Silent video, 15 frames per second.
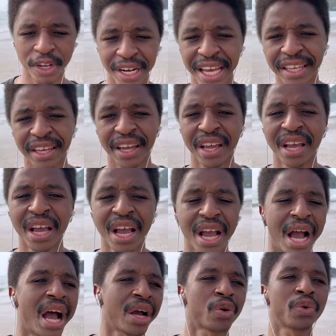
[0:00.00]
Like,
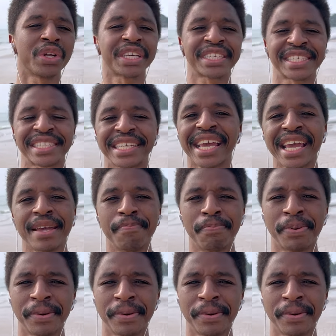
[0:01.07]
I could escape.